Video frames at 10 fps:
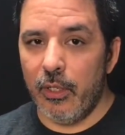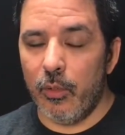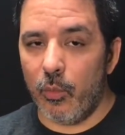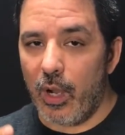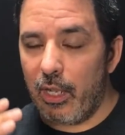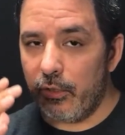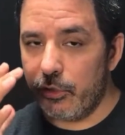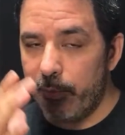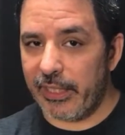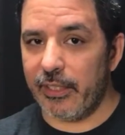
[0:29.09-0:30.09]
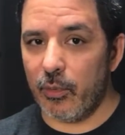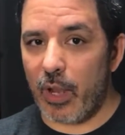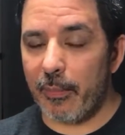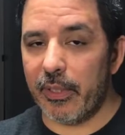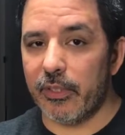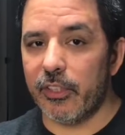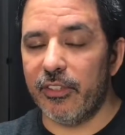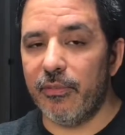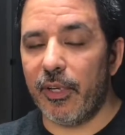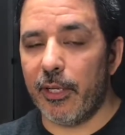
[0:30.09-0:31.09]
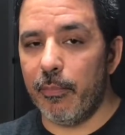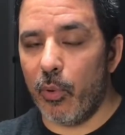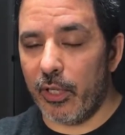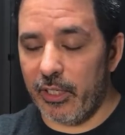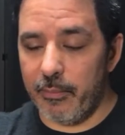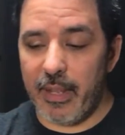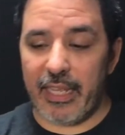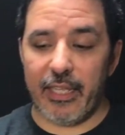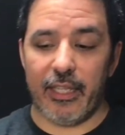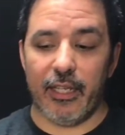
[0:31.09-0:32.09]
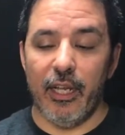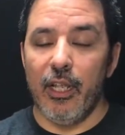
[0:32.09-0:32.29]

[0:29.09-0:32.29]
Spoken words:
while swinging the weapons is very important in making it